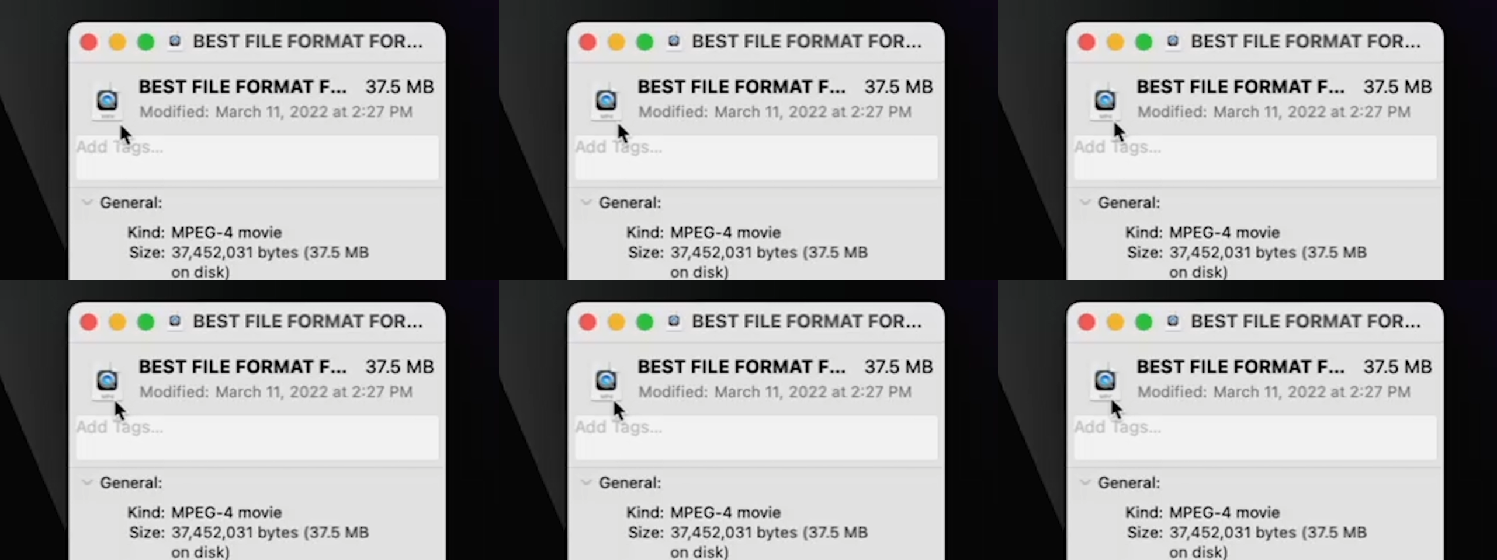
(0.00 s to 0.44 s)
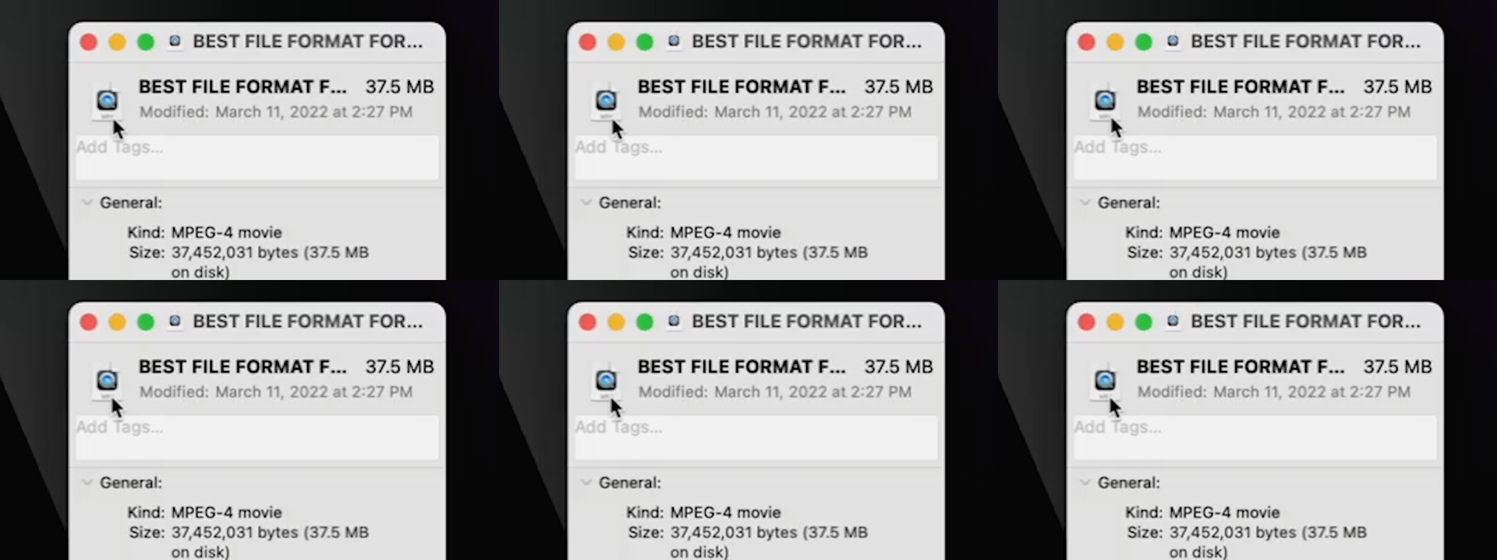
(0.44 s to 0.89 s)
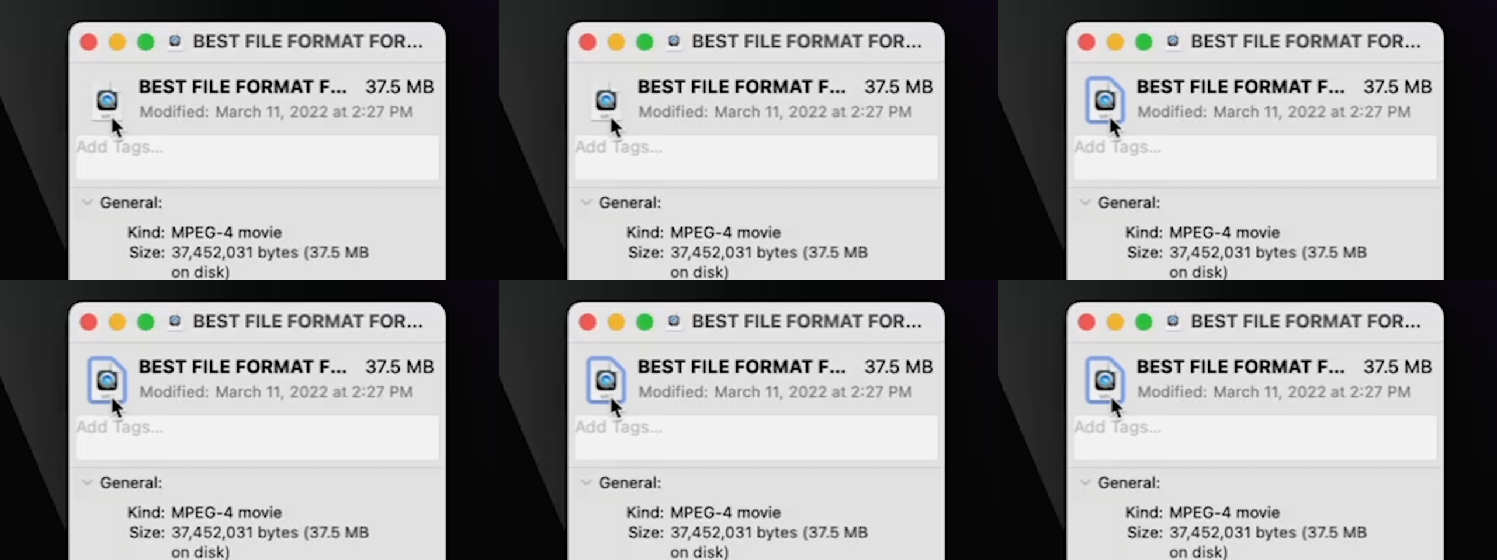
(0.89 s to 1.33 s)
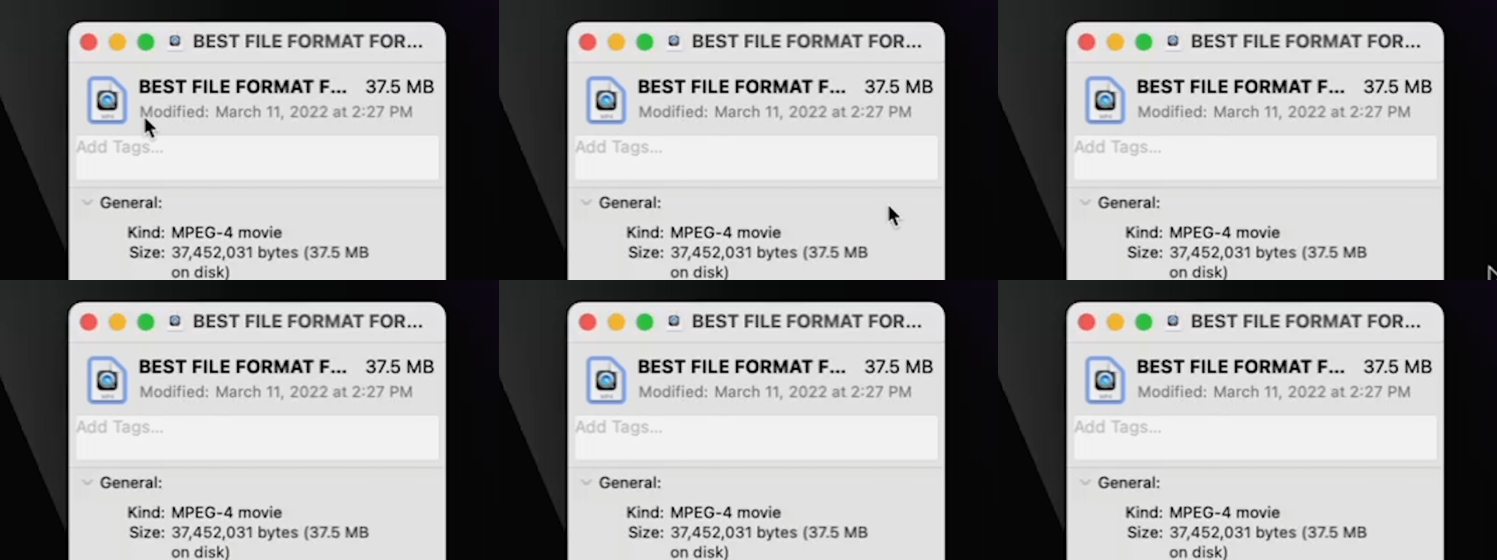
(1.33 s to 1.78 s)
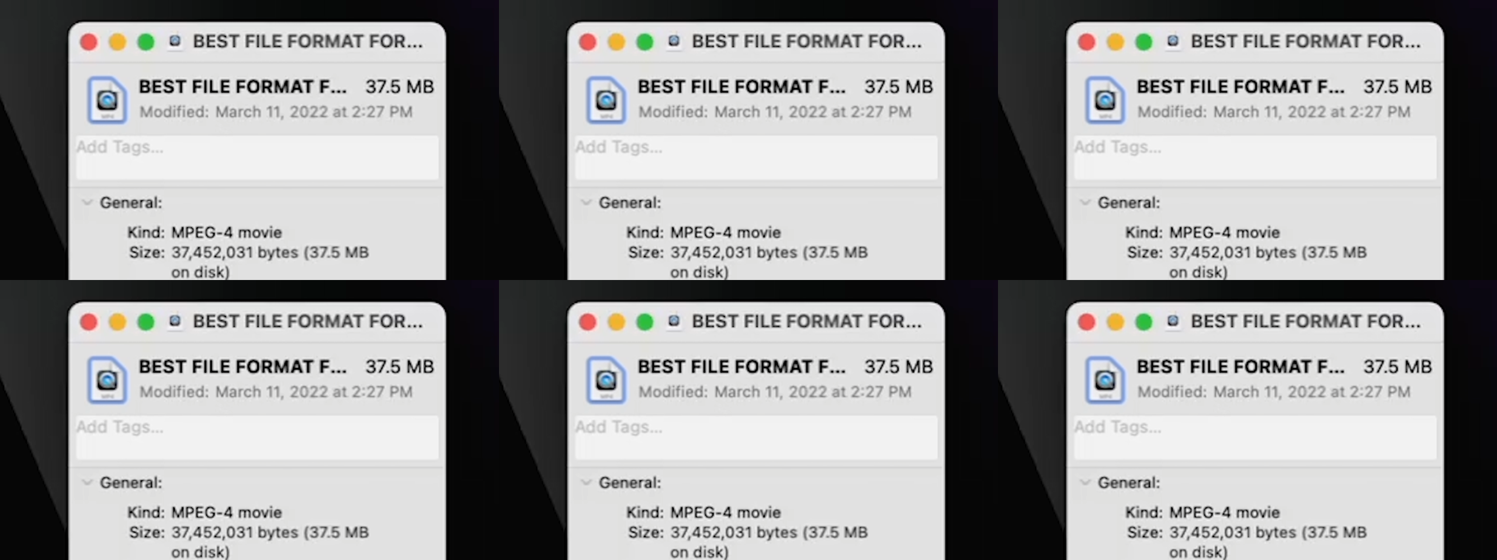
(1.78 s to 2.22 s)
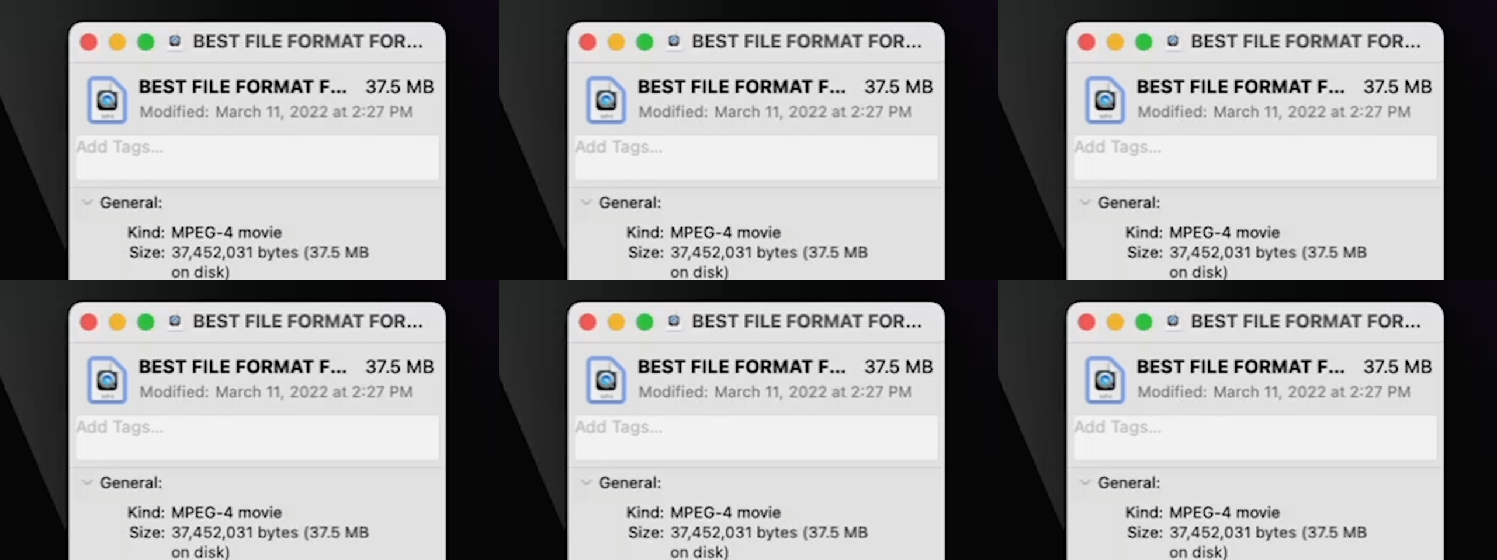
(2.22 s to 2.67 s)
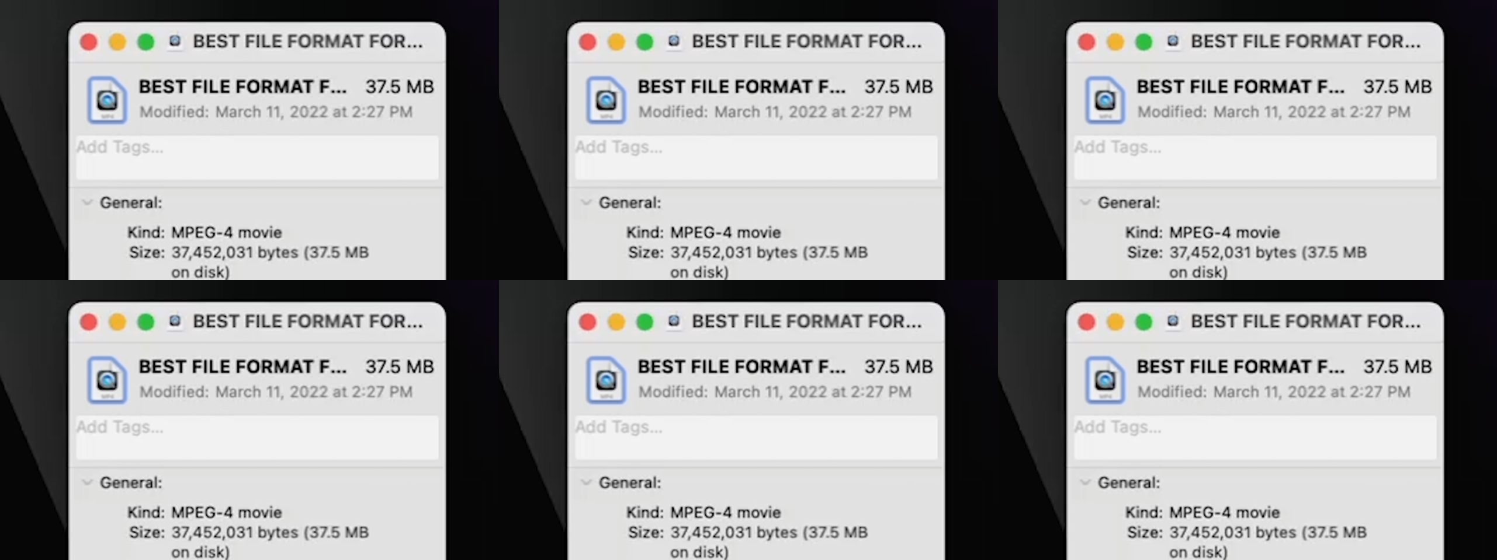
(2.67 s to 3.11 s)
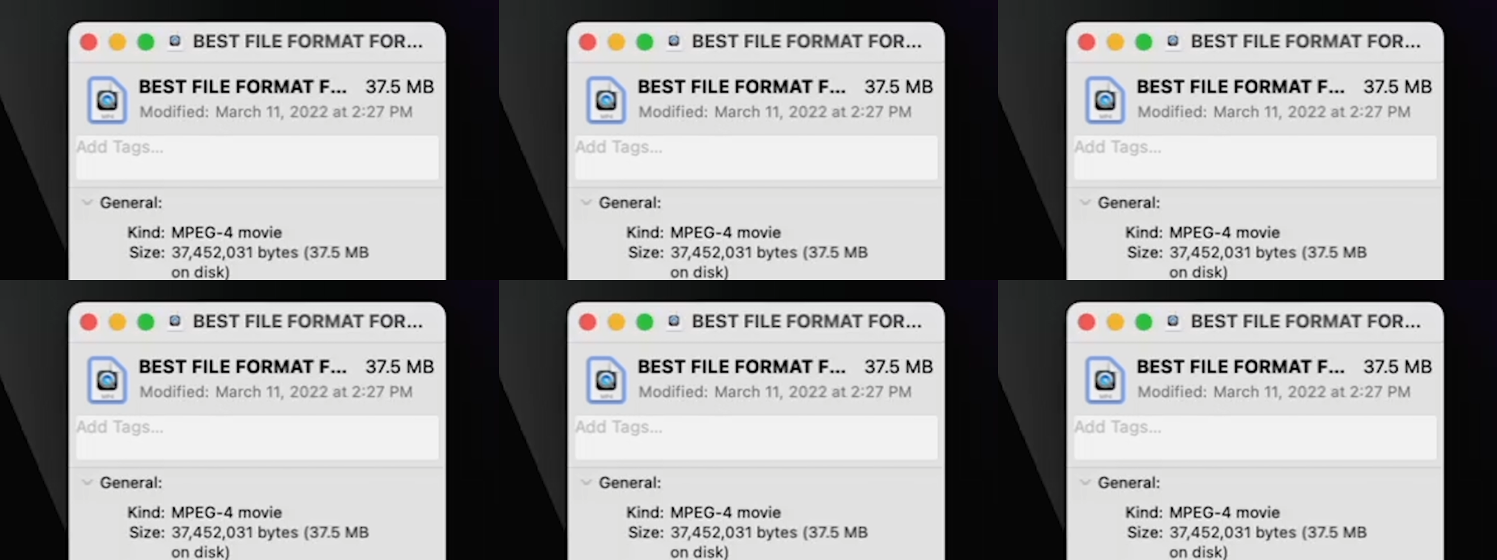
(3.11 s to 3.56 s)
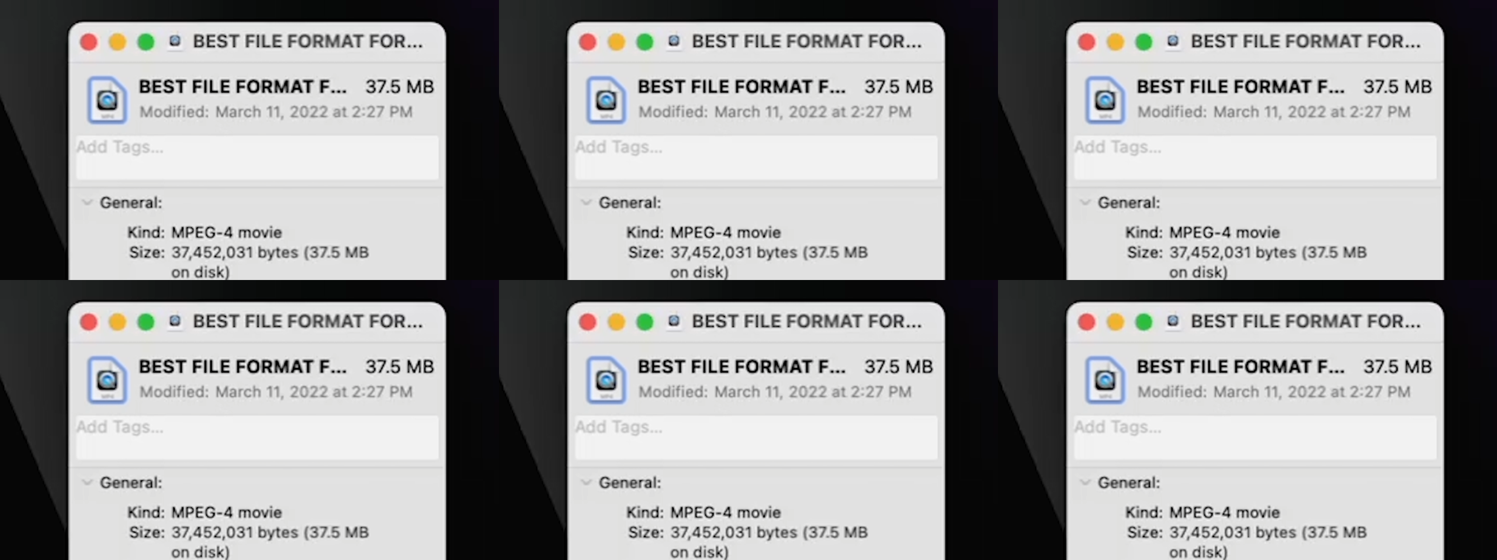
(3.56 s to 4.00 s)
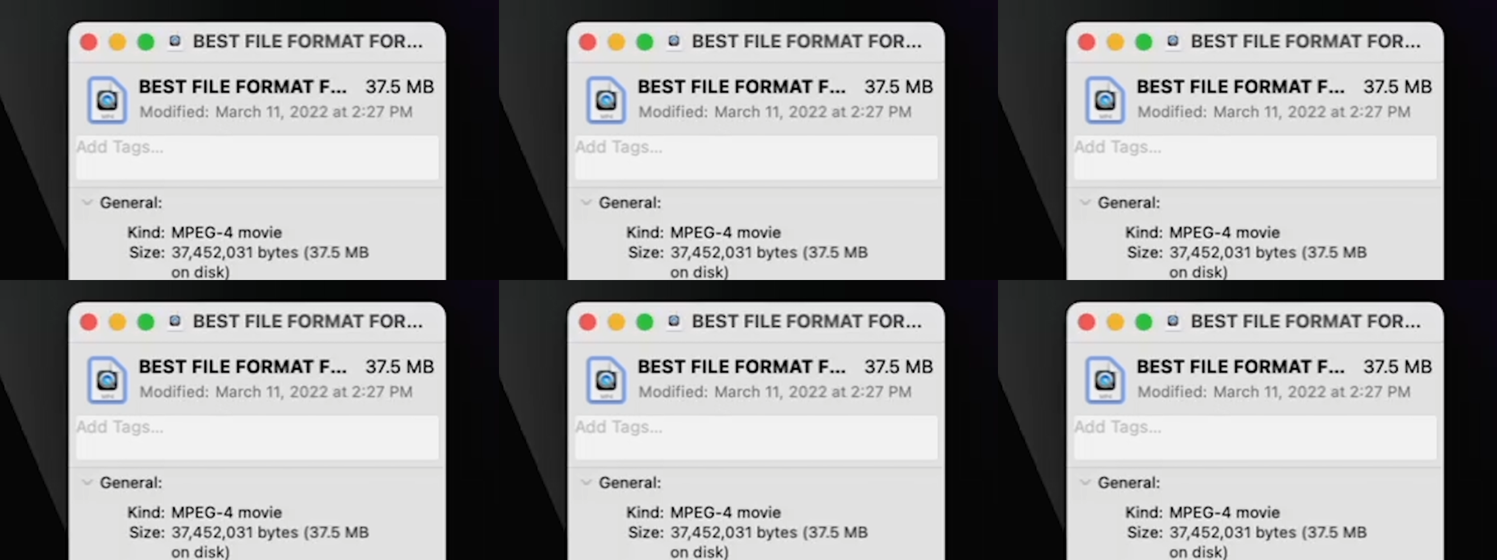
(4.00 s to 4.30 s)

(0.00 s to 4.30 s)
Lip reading: Nobody's mouth can be seen.